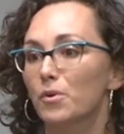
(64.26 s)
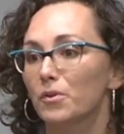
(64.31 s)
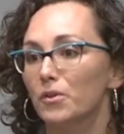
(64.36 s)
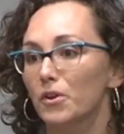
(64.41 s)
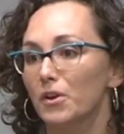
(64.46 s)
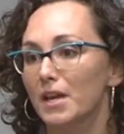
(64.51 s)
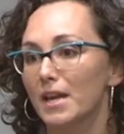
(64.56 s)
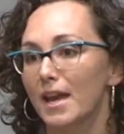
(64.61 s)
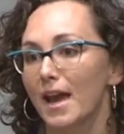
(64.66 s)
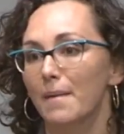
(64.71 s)
were
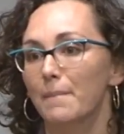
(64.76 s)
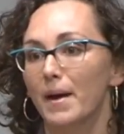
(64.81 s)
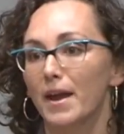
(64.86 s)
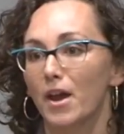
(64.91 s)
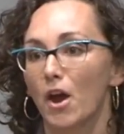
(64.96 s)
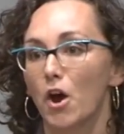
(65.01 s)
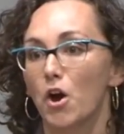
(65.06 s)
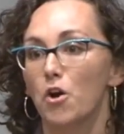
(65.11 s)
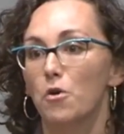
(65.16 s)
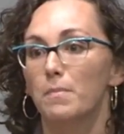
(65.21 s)
looking at
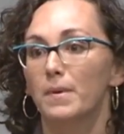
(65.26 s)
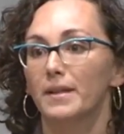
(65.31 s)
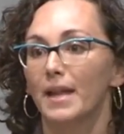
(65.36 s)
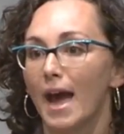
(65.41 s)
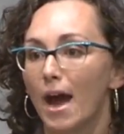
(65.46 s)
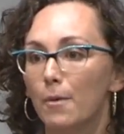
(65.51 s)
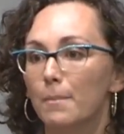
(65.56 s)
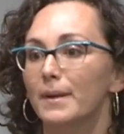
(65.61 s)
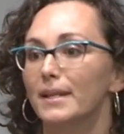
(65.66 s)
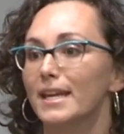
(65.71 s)
my home and
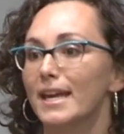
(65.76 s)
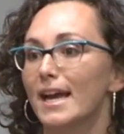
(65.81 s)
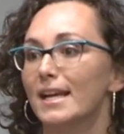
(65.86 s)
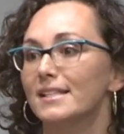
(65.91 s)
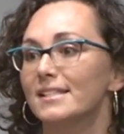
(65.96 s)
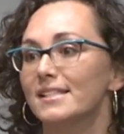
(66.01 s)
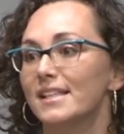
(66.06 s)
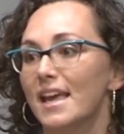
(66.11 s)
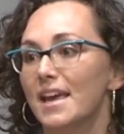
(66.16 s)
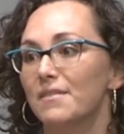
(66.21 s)
how many
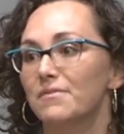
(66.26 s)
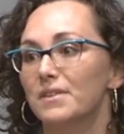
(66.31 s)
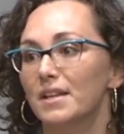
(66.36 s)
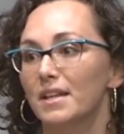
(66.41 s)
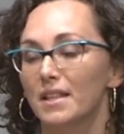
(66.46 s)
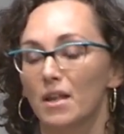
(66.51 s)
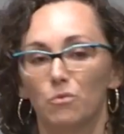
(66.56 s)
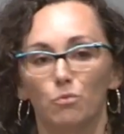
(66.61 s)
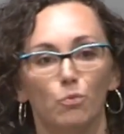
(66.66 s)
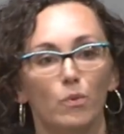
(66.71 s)
had saved
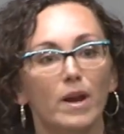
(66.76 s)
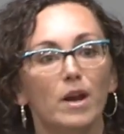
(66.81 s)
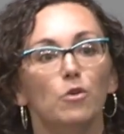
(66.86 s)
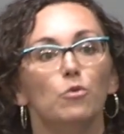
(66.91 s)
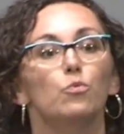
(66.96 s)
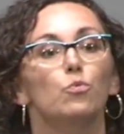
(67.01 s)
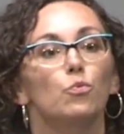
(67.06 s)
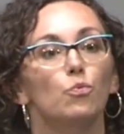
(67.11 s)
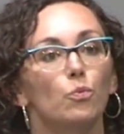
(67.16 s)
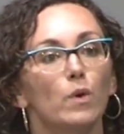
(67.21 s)
it and
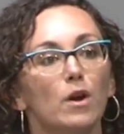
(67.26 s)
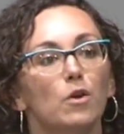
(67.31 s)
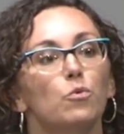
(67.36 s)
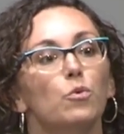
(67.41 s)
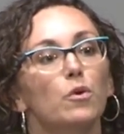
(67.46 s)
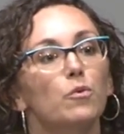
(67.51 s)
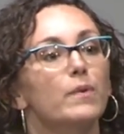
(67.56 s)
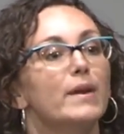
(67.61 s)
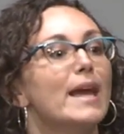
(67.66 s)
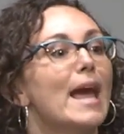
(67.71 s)
where, where
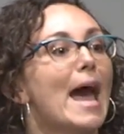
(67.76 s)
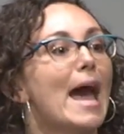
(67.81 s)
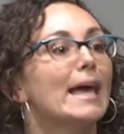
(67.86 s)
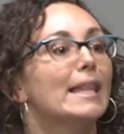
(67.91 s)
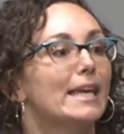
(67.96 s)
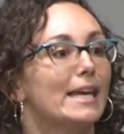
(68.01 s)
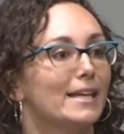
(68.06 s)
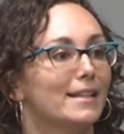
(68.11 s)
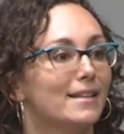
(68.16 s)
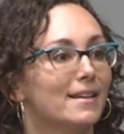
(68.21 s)
were we
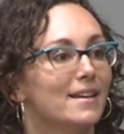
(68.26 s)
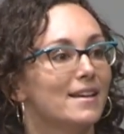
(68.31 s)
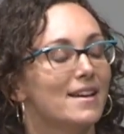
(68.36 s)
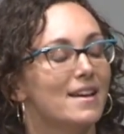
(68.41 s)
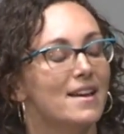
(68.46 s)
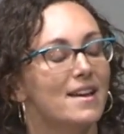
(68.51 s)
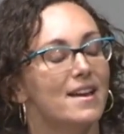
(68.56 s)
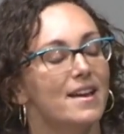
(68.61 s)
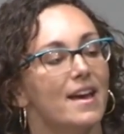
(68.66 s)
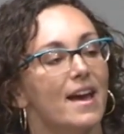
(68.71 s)
headed.
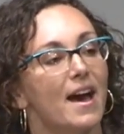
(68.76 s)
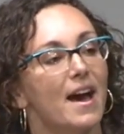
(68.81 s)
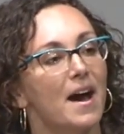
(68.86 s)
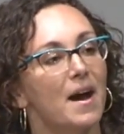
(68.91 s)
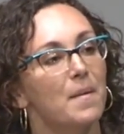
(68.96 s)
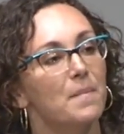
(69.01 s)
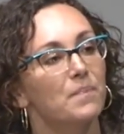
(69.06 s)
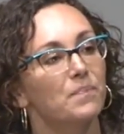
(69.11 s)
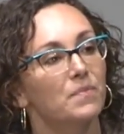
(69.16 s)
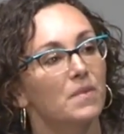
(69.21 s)

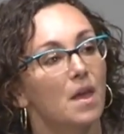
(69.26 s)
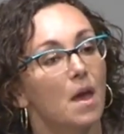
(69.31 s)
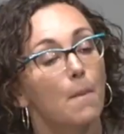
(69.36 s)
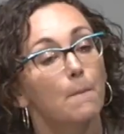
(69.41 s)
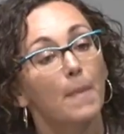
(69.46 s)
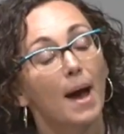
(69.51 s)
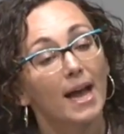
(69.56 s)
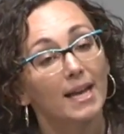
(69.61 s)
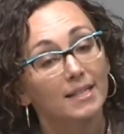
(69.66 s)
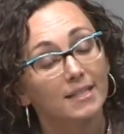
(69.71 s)
Um,
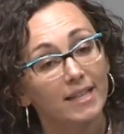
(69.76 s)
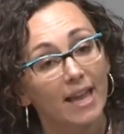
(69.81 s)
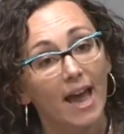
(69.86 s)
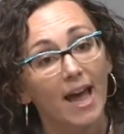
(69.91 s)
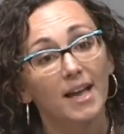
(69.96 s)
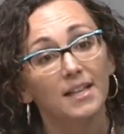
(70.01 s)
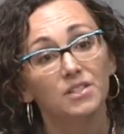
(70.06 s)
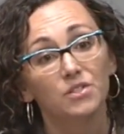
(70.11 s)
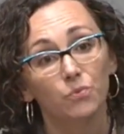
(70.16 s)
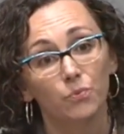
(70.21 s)
my
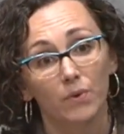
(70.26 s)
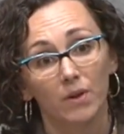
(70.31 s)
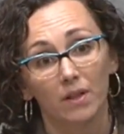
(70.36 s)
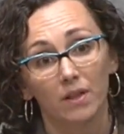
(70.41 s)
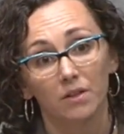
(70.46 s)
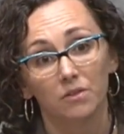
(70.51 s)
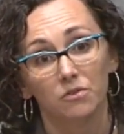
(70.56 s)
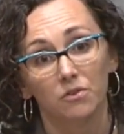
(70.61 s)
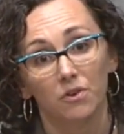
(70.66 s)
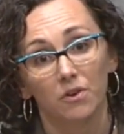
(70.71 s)
dad's
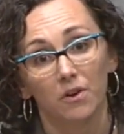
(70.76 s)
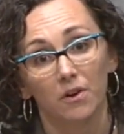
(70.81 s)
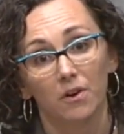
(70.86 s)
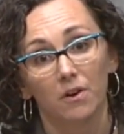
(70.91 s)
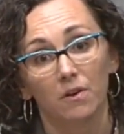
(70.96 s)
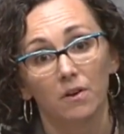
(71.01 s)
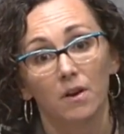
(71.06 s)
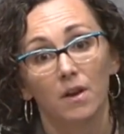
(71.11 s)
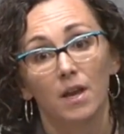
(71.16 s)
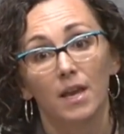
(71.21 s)

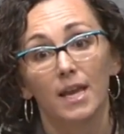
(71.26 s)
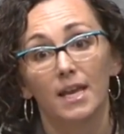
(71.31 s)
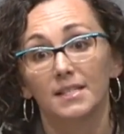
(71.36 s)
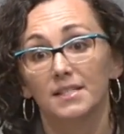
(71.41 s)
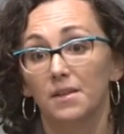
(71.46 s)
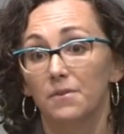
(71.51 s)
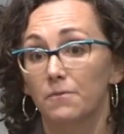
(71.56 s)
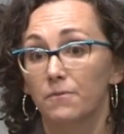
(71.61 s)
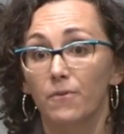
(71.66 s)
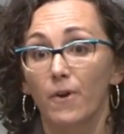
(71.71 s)
realtor
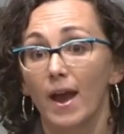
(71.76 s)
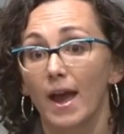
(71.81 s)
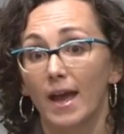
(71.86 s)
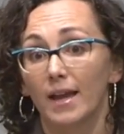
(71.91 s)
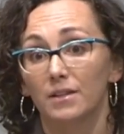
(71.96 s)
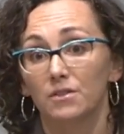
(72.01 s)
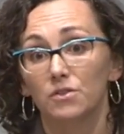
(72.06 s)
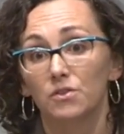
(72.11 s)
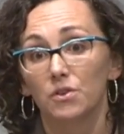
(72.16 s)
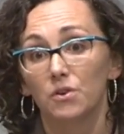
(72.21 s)
is a
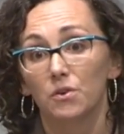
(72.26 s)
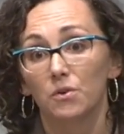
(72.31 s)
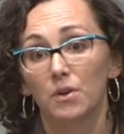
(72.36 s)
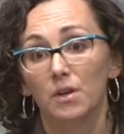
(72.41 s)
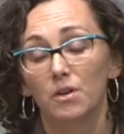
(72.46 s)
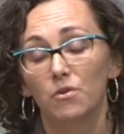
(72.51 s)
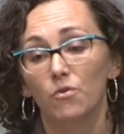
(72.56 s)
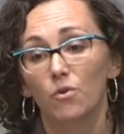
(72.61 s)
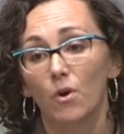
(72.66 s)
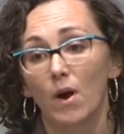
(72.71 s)
friend who
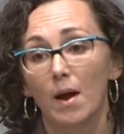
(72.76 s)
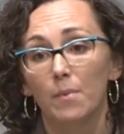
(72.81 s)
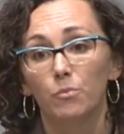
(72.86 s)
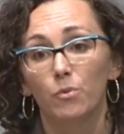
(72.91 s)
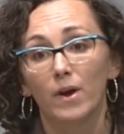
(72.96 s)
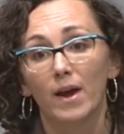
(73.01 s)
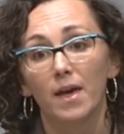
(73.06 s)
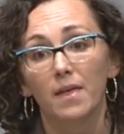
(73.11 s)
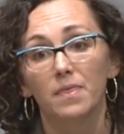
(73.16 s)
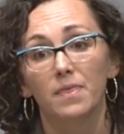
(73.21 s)
he grew
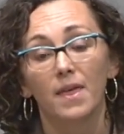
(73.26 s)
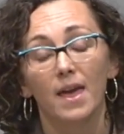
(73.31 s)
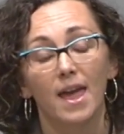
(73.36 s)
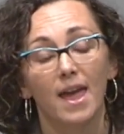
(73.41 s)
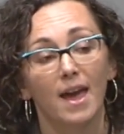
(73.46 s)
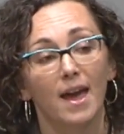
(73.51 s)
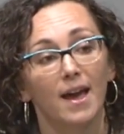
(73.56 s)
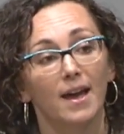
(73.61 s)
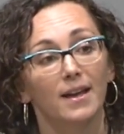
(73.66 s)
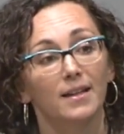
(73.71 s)
up with,
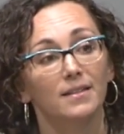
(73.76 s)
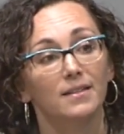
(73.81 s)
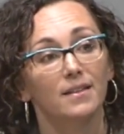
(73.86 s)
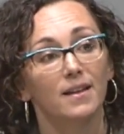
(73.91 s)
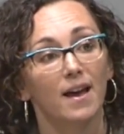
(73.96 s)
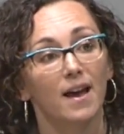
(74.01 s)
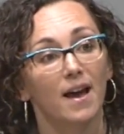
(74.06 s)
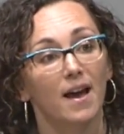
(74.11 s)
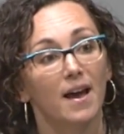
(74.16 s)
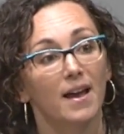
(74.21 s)
and
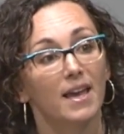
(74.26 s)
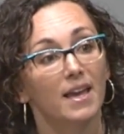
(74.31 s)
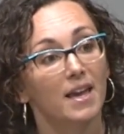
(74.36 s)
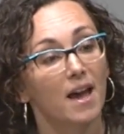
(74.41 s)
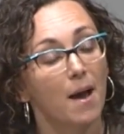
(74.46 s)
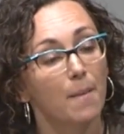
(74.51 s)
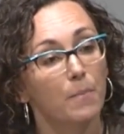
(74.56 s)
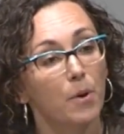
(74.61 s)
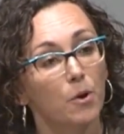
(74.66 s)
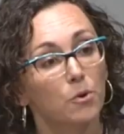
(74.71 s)
uh, it
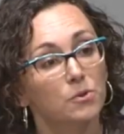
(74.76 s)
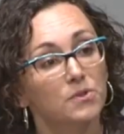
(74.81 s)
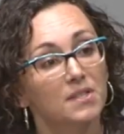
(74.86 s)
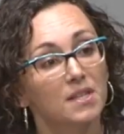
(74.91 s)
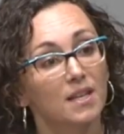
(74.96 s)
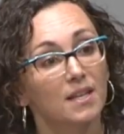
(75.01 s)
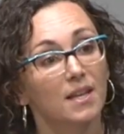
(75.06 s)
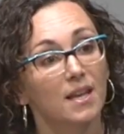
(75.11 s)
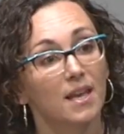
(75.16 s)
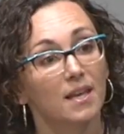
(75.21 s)
got
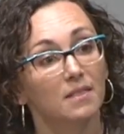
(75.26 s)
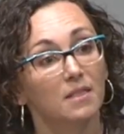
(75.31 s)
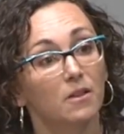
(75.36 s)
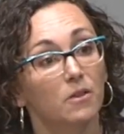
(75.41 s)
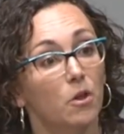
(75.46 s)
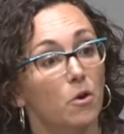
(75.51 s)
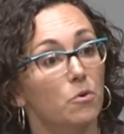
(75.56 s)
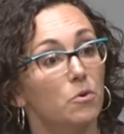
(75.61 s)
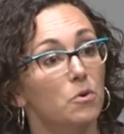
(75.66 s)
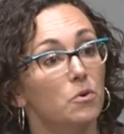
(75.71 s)
posted in the
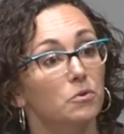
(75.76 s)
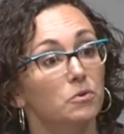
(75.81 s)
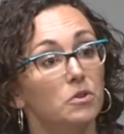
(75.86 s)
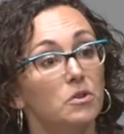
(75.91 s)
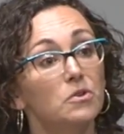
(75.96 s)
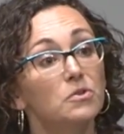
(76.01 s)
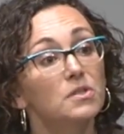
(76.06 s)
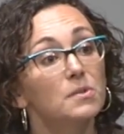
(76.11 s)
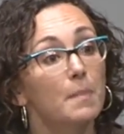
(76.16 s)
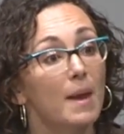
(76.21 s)
local
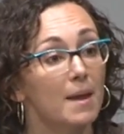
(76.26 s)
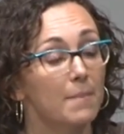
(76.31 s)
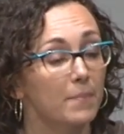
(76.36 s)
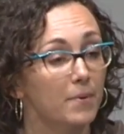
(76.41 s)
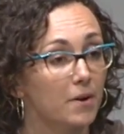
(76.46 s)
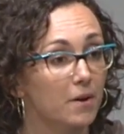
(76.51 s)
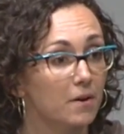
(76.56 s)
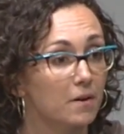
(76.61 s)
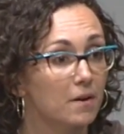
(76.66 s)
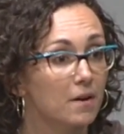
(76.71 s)

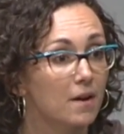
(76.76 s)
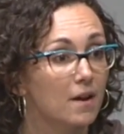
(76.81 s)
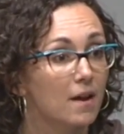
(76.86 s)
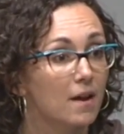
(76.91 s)
newspaper,